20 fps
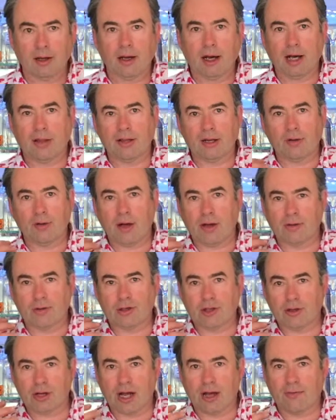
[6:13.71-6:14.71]
and then you
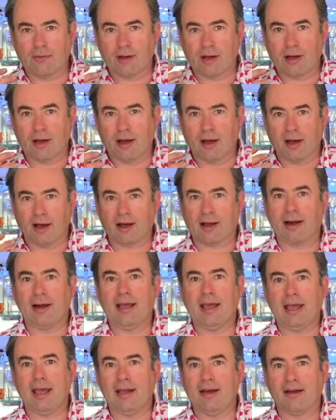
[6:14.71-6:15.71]
should have
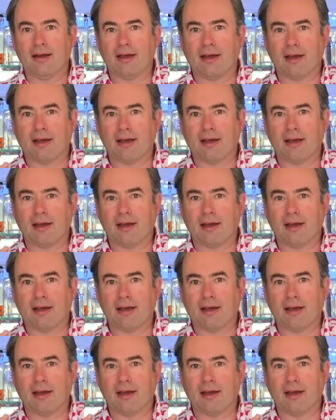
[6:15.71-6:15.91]
clean